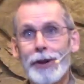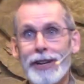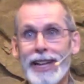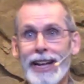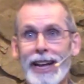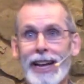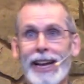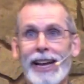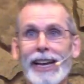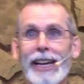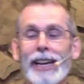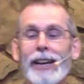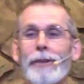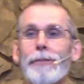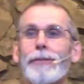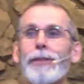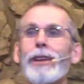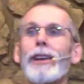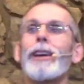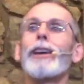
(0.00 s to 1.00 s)
day,
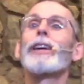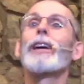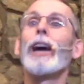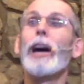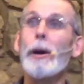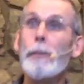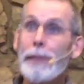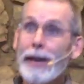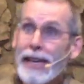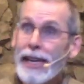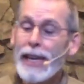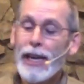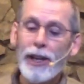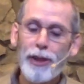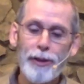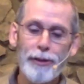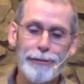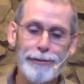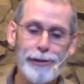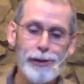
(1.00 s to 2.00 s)
coming in
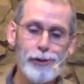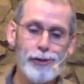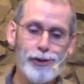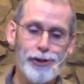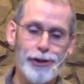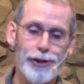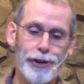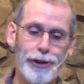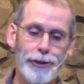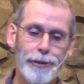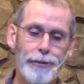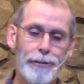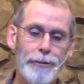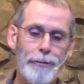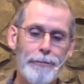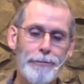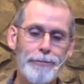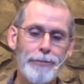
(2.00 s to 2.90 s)
the future.